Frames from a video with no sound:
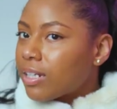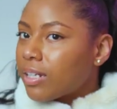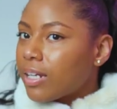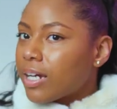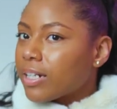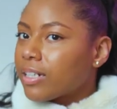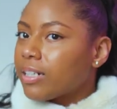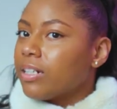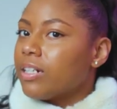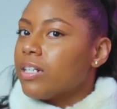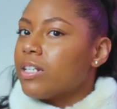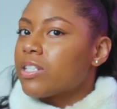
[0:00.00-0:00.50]

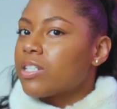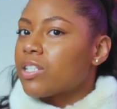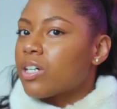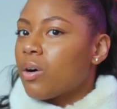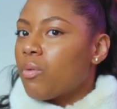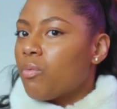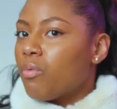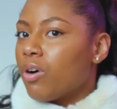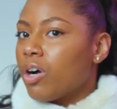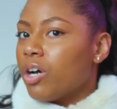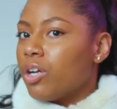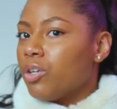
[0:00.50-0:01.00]
collector is
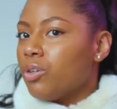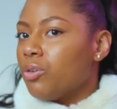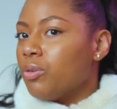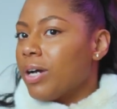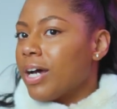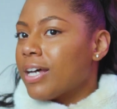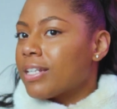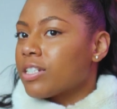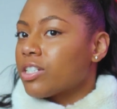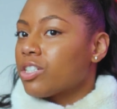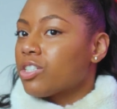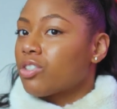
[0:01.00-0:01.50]
someone who
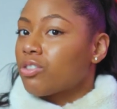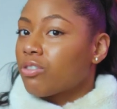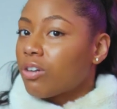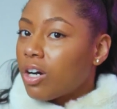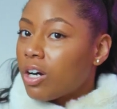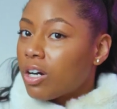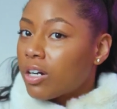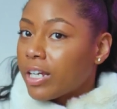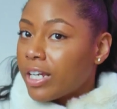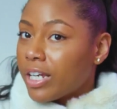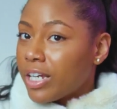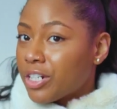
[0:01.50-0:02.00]
has a
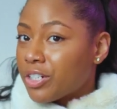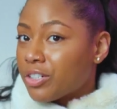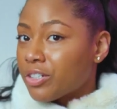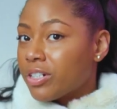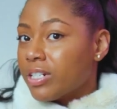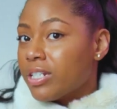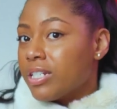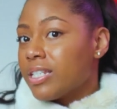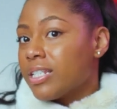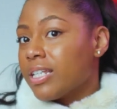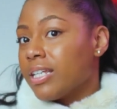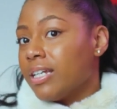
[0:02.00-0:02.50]
strong
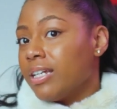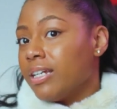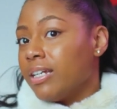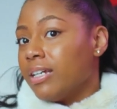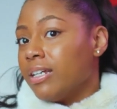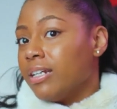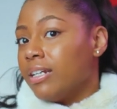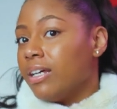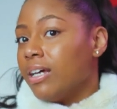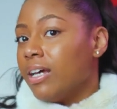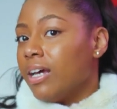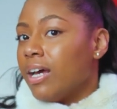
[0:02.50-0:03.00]
interest
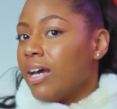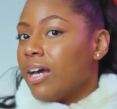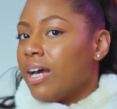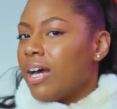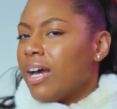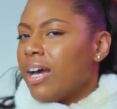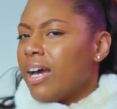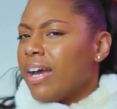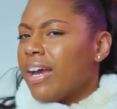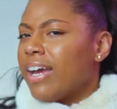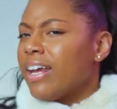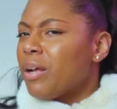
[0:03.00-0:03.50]
in
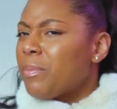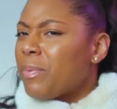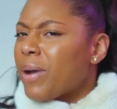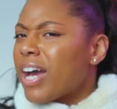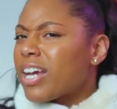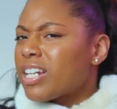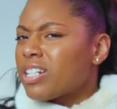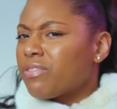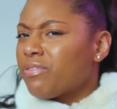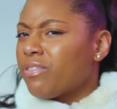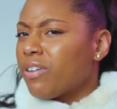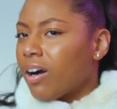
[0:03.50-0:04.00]
and a
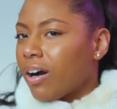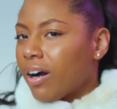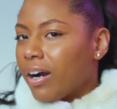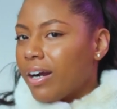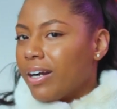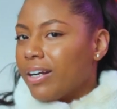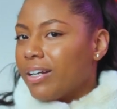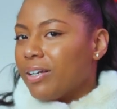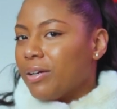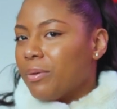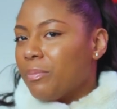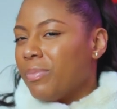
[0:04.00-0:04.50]
passion for
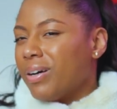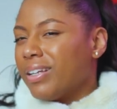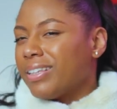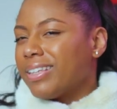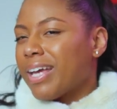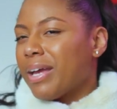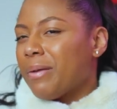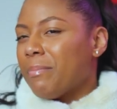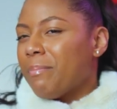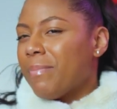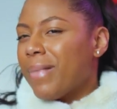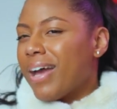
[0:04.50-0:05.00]
art, but
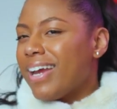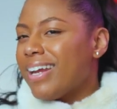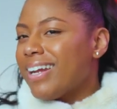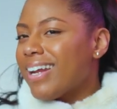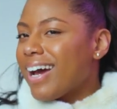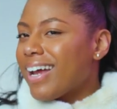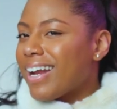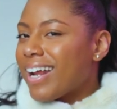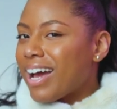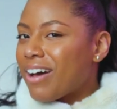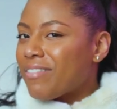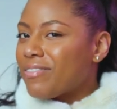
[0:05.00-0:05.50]
they may
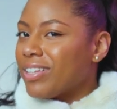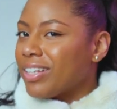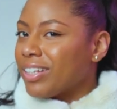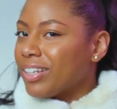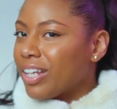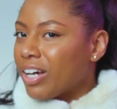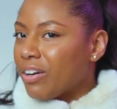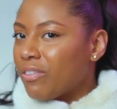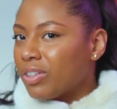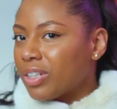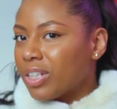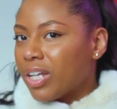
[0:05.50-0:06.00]
not have the
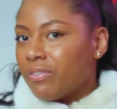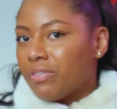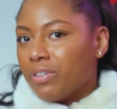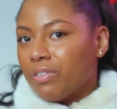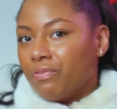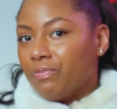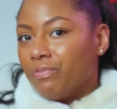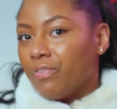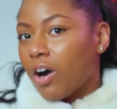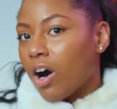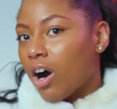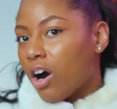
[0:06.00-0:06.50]
level of
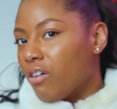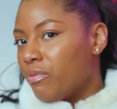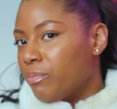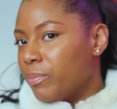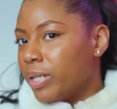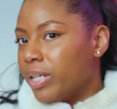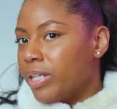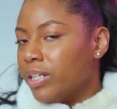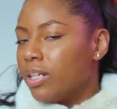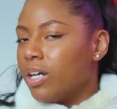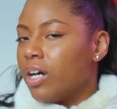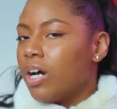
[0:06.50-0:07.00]

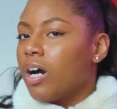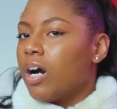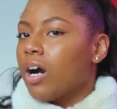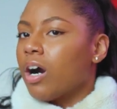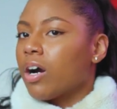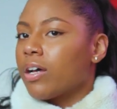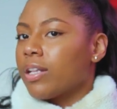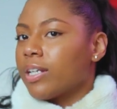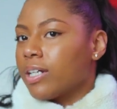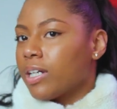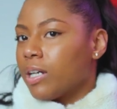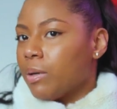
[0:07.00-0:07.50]
involvement
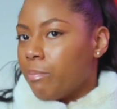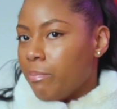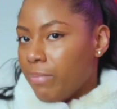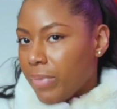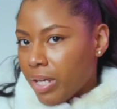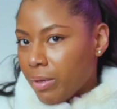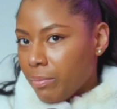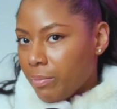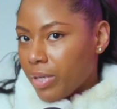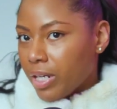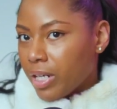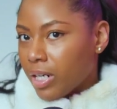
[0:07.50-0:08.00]
or the
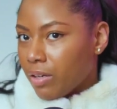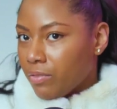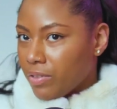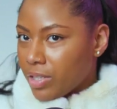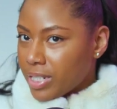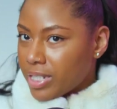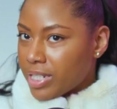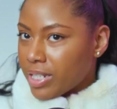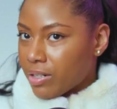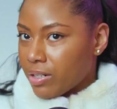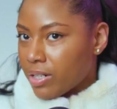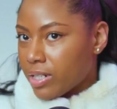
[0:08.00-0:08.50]
commitment of the
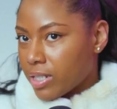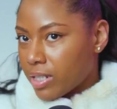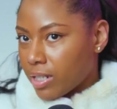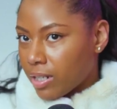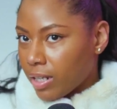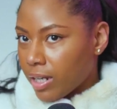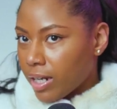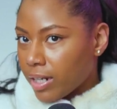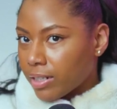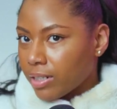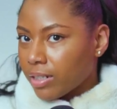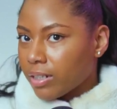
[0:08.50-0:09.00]
series
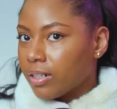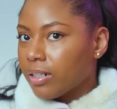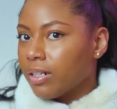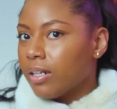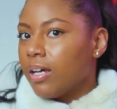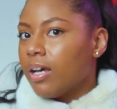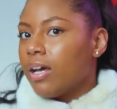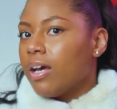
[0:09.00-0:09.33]
collector.